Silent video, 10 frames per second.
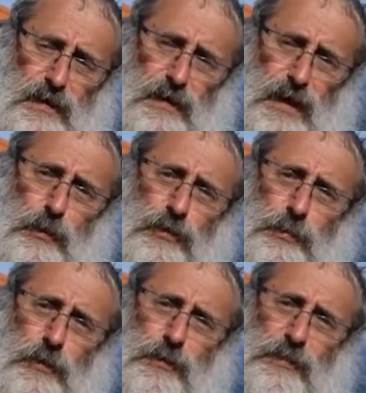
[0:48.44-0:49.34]
How are we
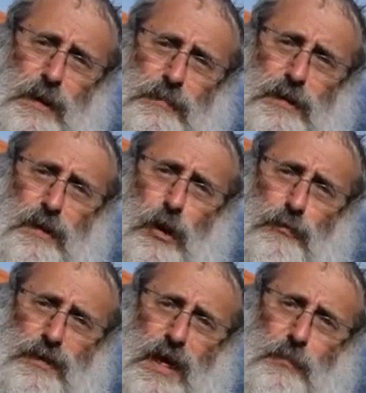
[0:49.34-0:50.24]
supposed to be able to
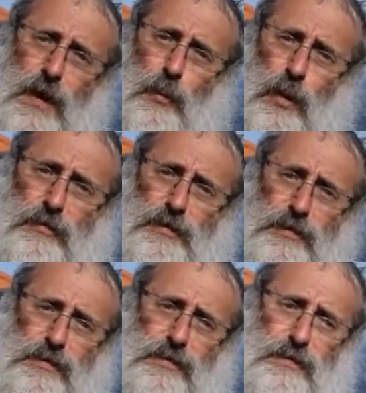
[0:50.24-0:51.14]
overcome our
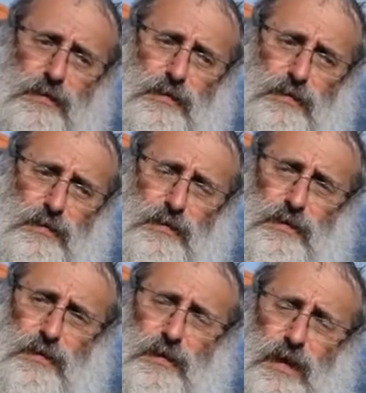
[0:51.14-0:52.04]
worries
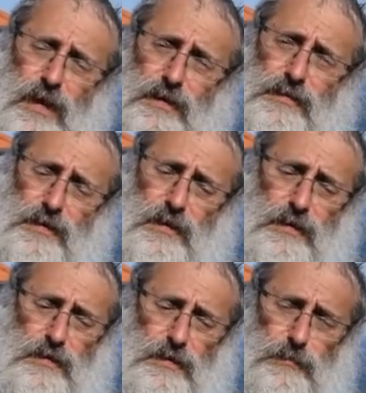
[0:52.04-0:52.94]
and uh,
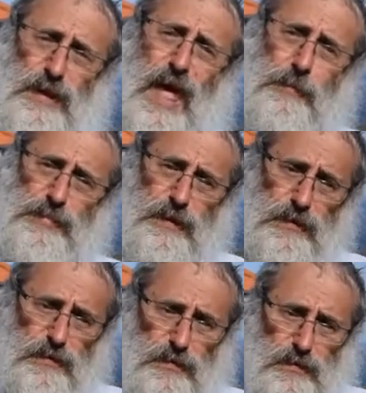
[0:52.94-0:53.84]
be happy?
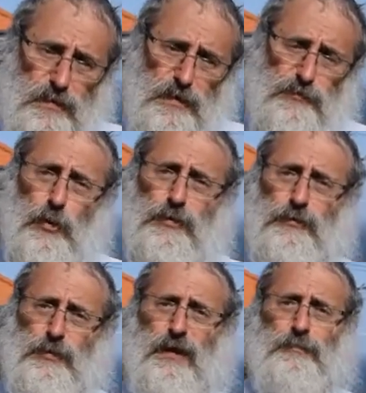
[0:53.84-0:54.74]
Of course,
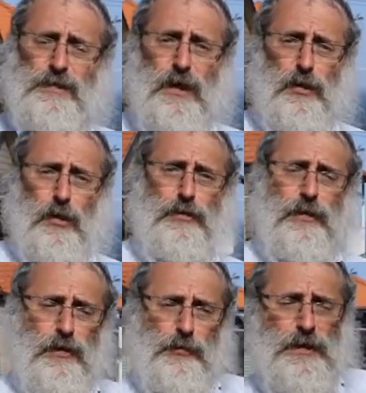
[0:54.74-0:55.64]
if we have bitachon,
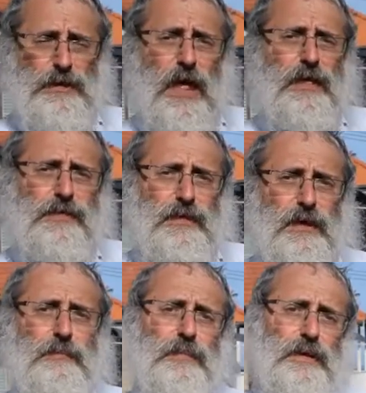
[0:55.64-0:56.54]
I explained last
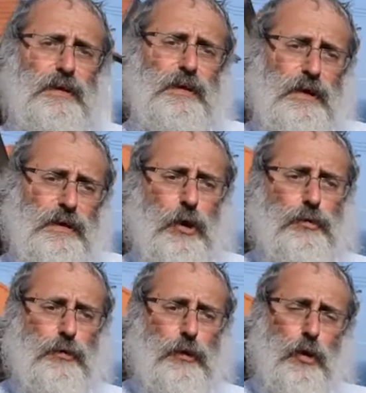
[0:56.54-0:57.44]
time, it
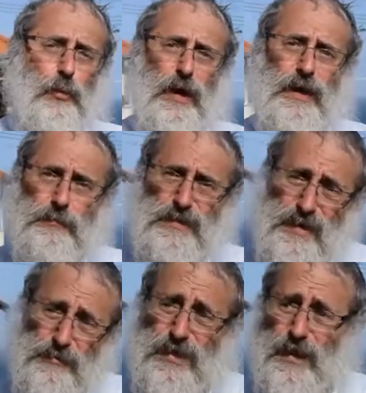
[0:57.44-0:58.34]
goes a long way. But
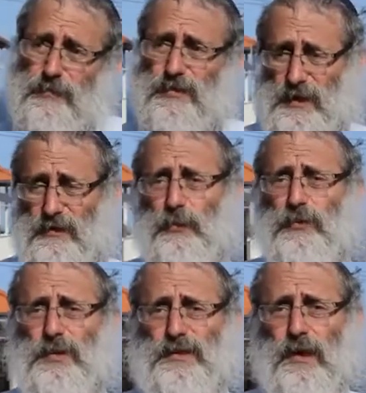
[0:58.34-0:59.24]
sometimes, even
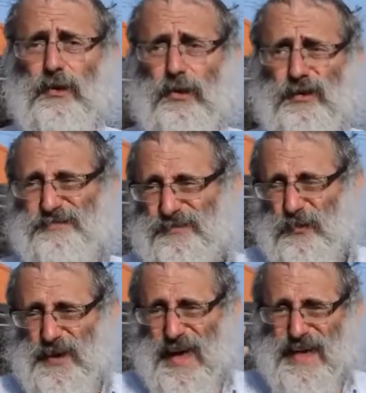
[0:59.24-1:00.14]
with bitachon,
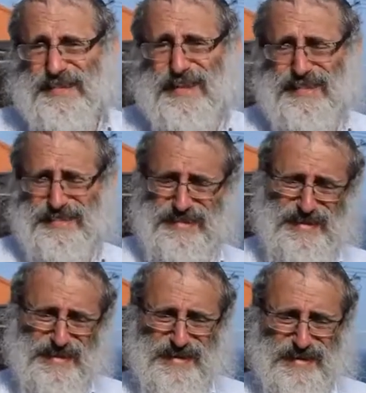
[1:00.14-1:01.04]
we can't get
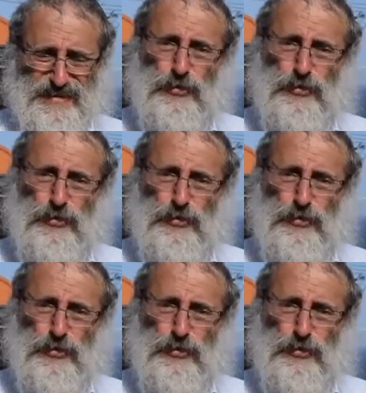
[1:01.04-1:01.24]
the